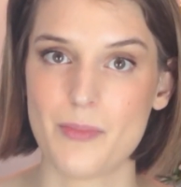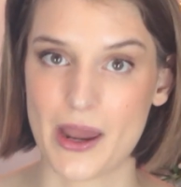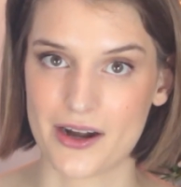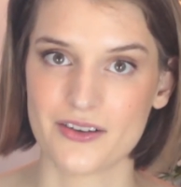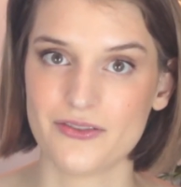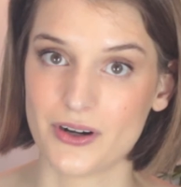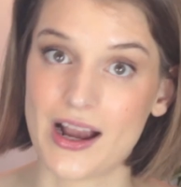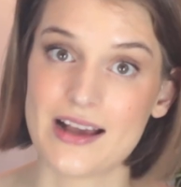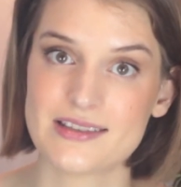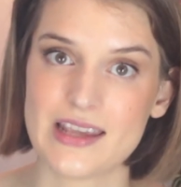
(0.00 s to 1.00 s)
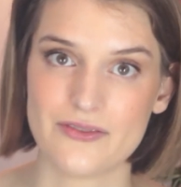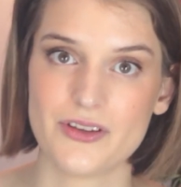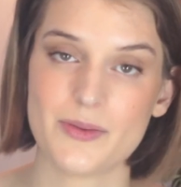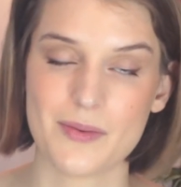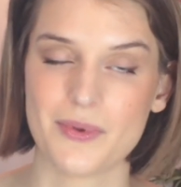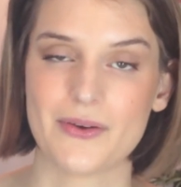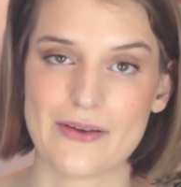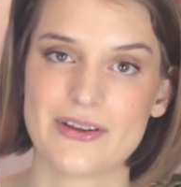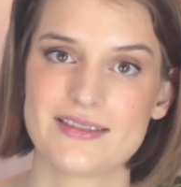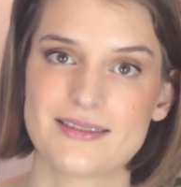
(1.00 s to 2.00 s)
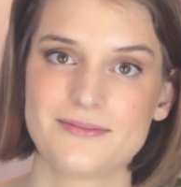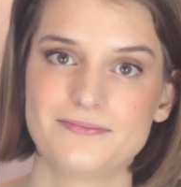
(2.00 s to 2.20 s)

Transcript: better for us and for the people around us.